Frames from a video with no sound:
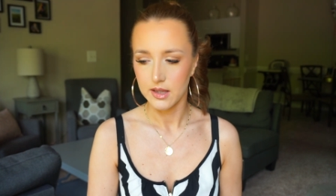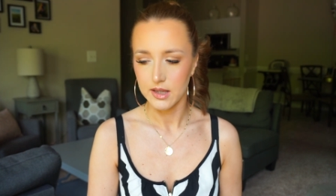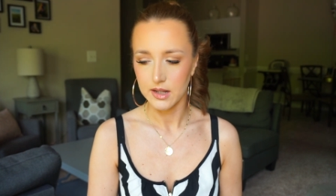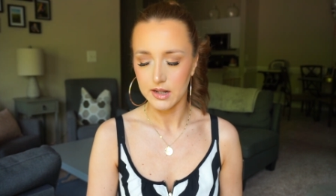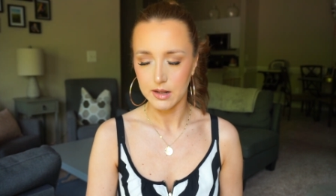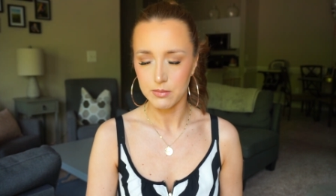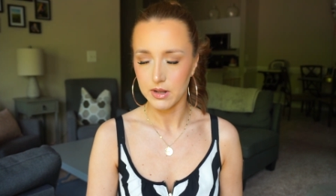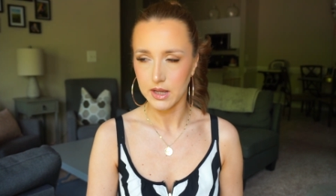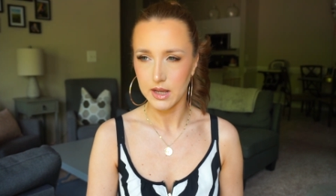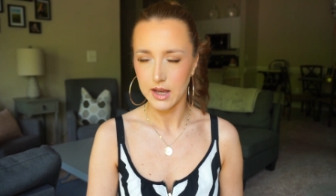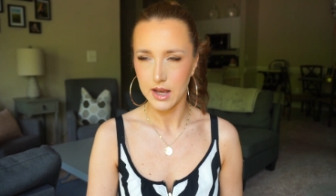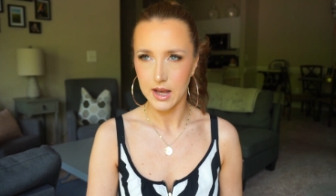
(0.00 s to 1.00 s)
And I'm
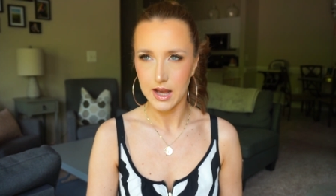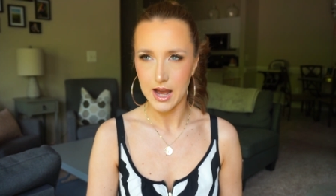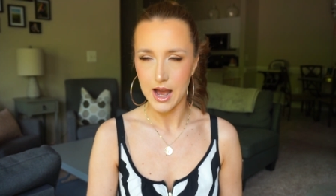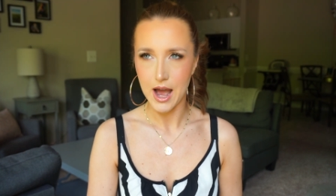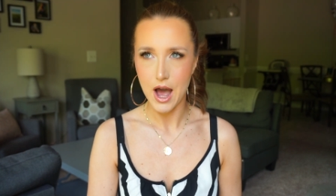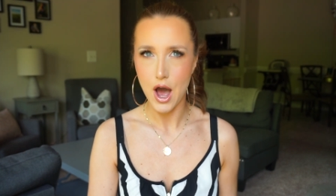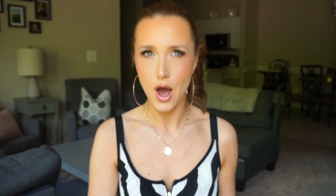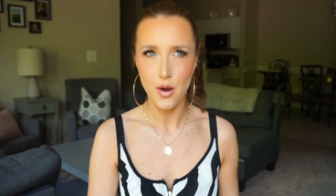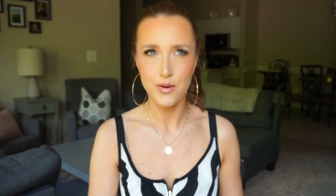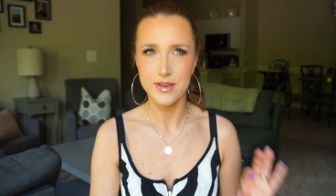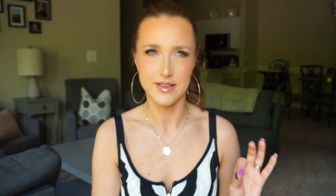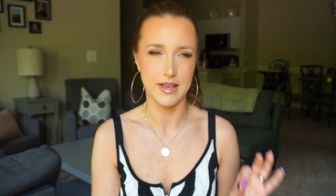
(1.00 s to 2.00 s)
like,
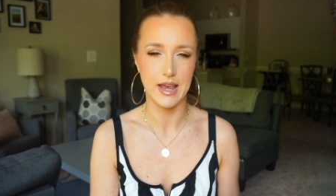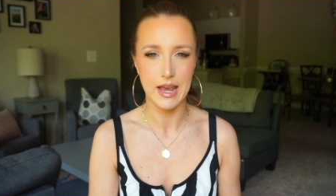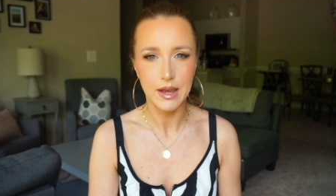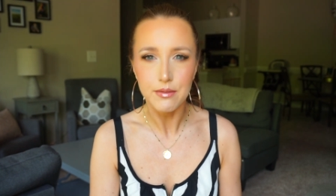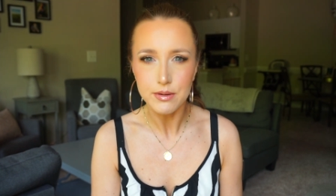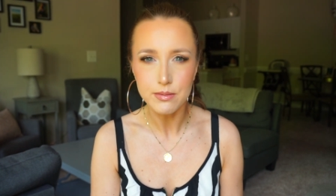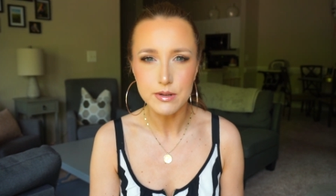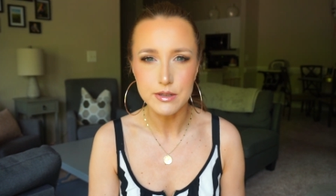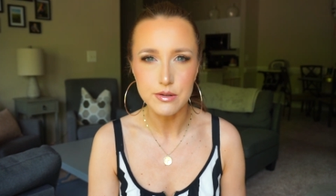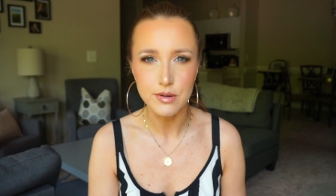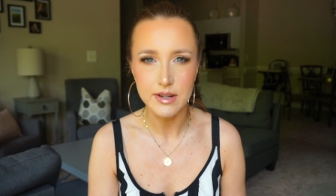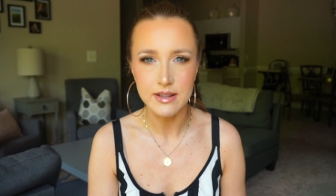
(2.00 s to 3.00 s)
how is everyone
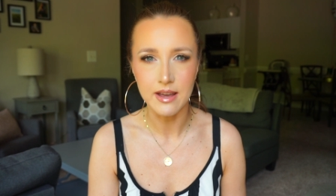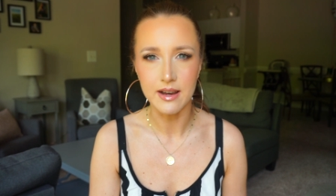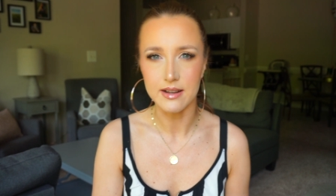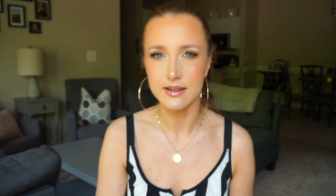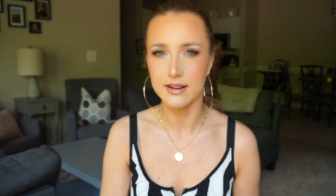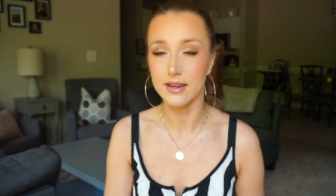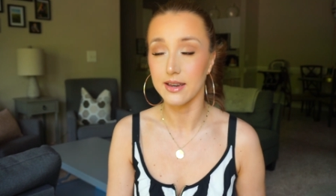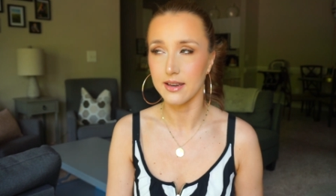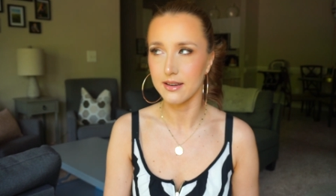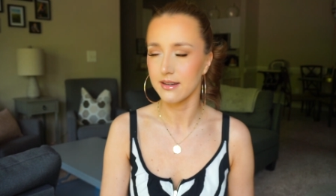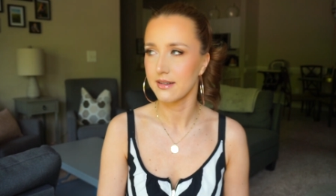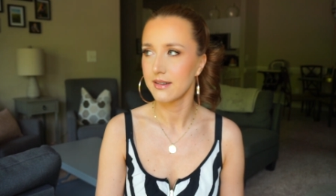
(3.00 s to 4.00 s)
doing that?
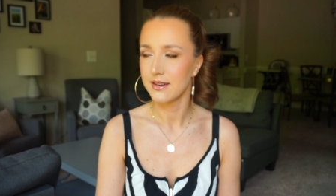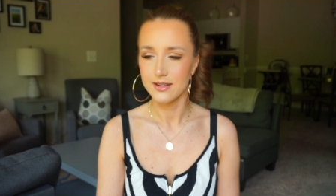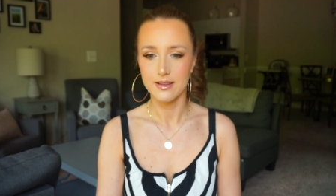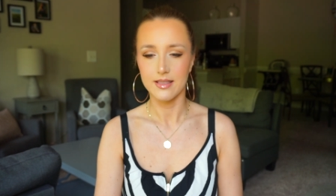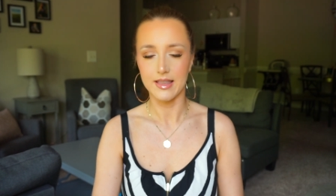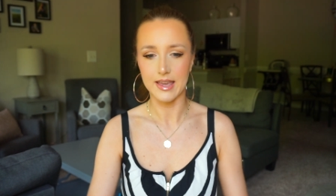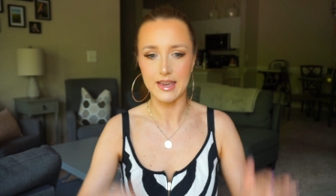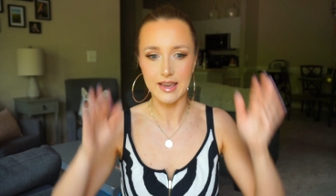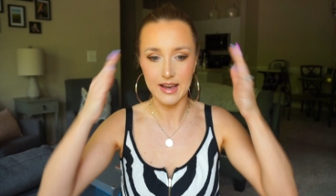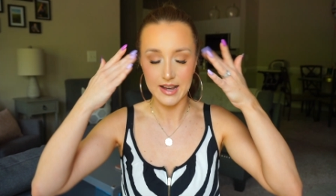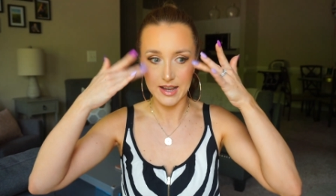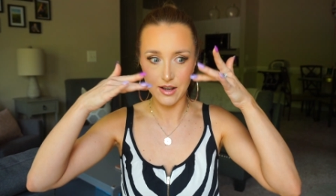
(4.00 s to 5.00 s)
Like, like
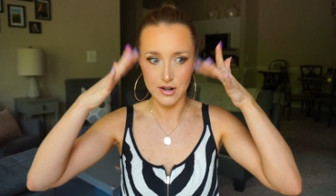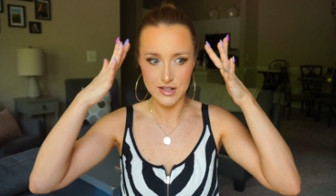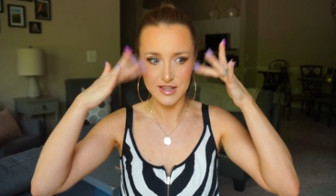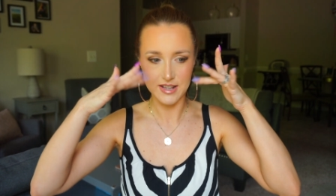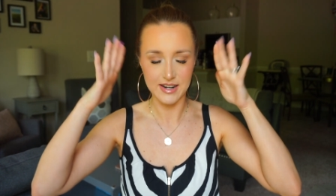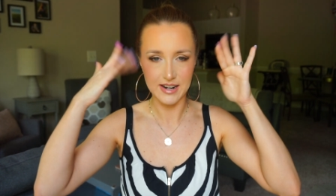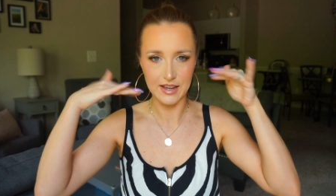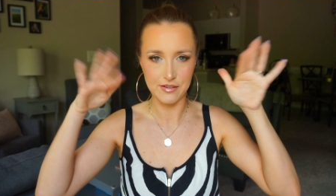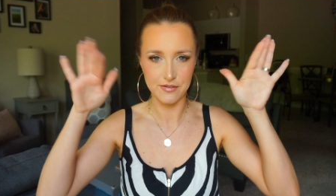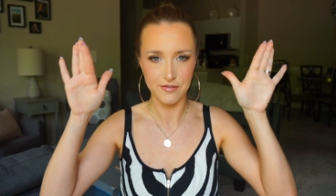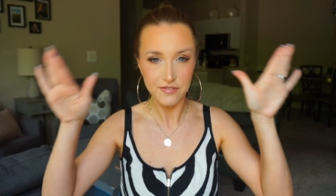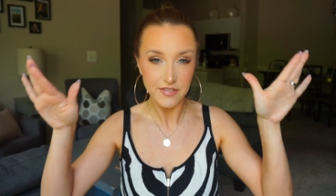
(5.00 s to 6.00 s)
I can constantly like
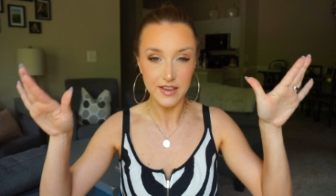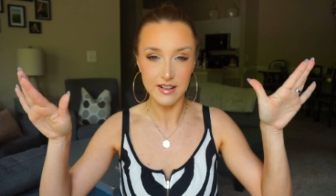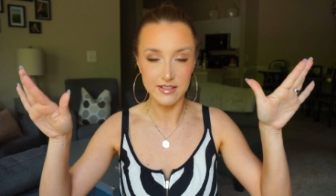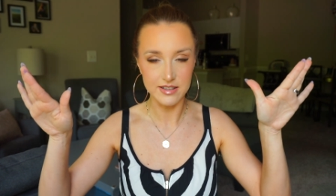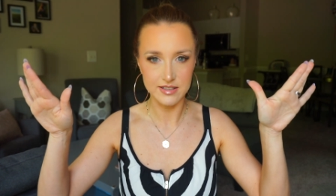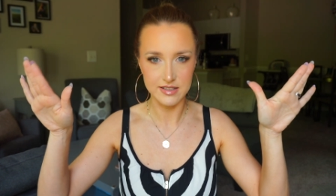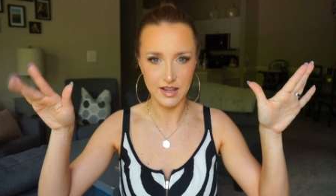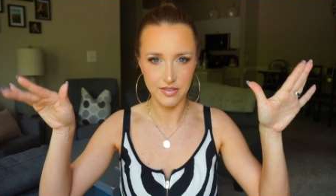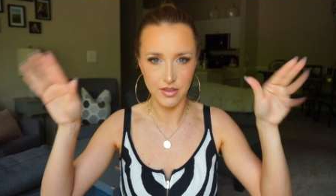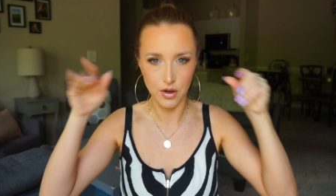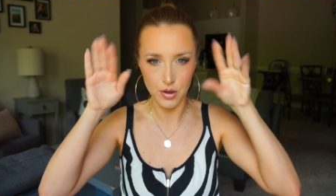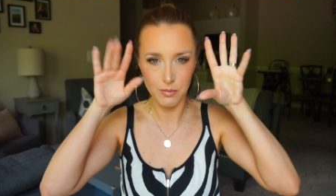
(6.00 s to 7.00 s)
feel there's something
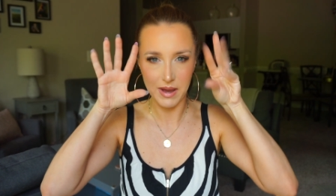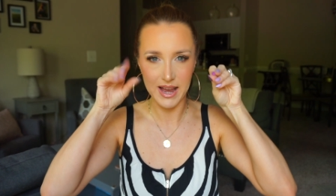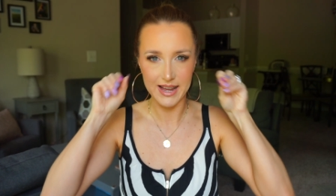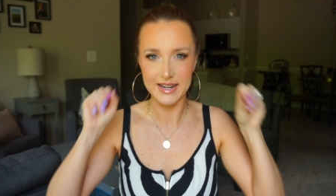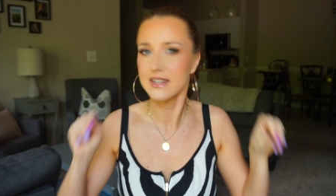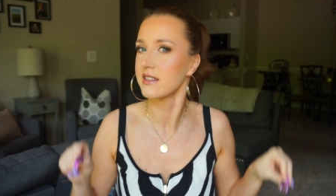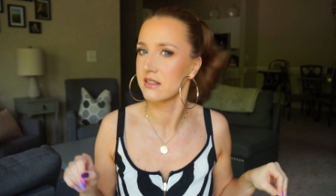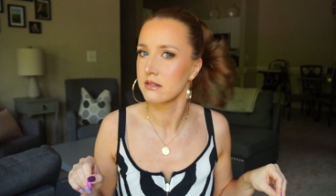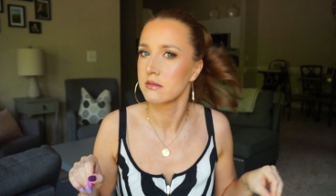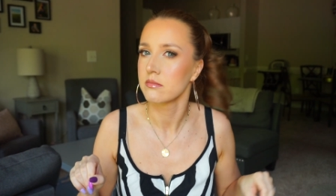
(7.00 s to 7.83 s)
on my eyes.